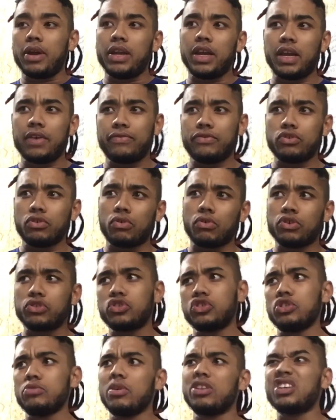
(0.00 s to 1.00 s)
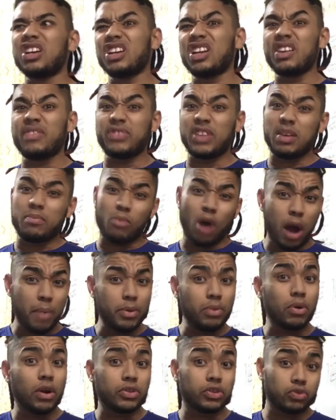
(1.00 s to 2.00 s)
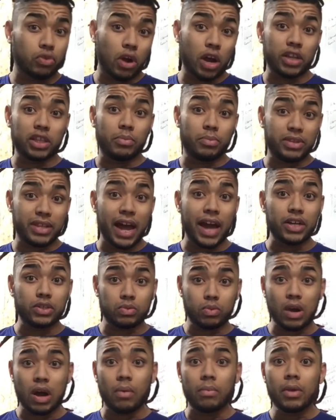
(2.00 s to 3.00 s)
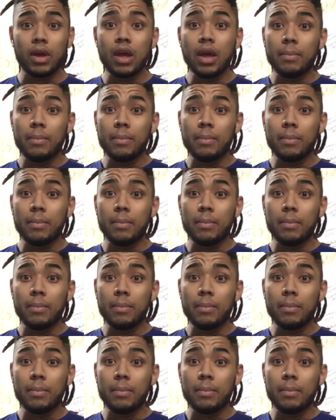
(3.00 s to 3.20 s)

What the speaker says: And if you're a sumo deadlifter, it might be worth trying them with that as well.